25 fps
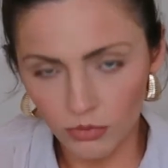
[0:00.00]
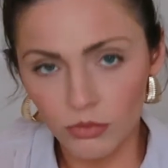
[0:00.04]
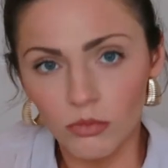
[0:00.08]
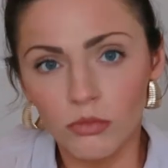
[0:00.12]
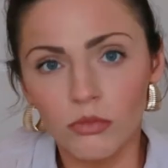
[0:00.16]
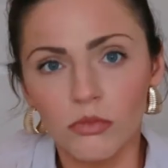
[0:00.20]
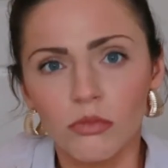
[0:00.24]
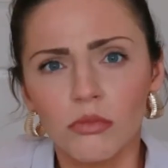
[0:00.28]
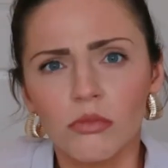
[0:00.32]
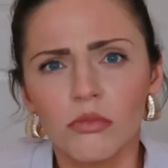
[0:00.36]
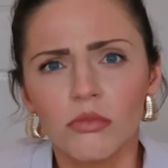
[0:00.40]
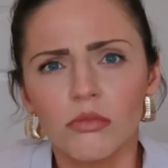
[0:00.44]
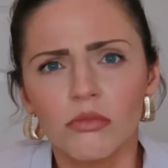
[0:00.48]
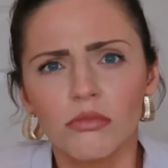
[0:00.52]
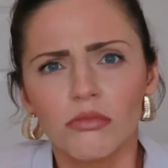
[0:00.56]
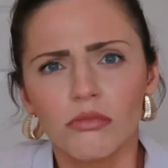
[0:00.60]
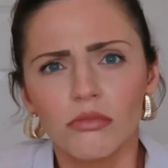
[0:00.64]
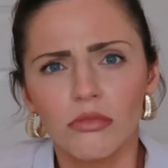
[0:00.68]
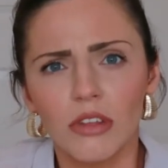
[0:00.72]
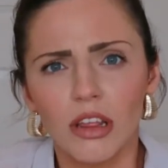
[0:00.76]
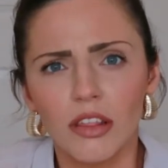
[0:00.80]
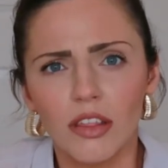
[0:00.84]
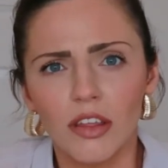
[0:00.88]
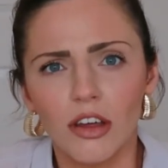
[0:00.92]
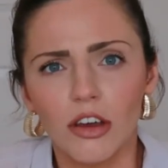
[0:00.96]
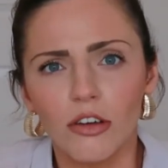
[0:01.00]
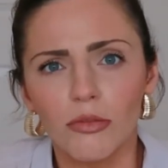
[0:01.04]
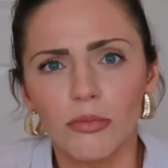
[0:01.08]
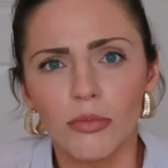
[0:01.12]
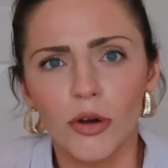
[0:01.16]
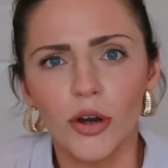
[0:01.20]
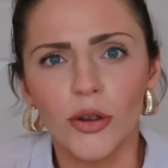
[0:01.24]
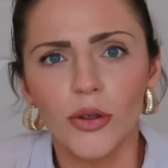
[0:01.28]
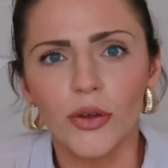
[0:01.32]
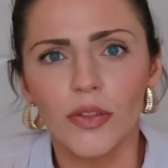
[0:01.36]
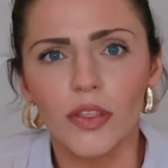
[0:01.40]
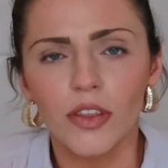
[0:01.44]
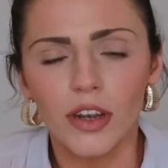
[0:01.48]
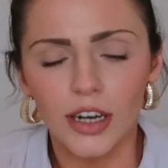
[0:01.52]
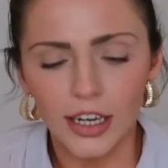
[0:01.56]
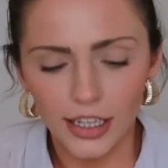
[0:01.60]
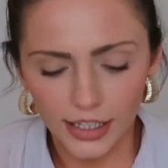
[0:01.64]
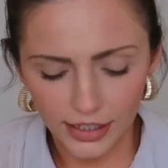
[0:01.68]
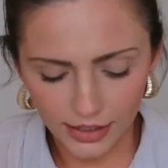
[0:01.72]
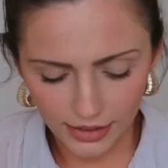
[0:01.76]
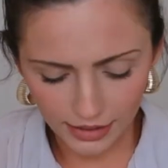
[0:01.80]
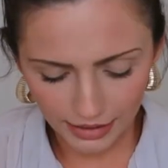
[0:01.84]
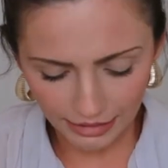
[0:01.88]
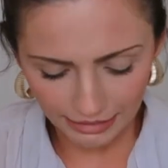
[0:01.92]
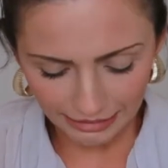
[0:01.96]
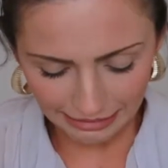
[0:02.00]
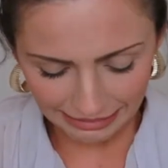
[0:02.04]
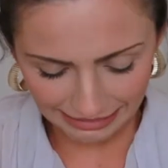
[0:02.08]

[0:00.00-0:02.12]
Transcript: I think I've broken the lid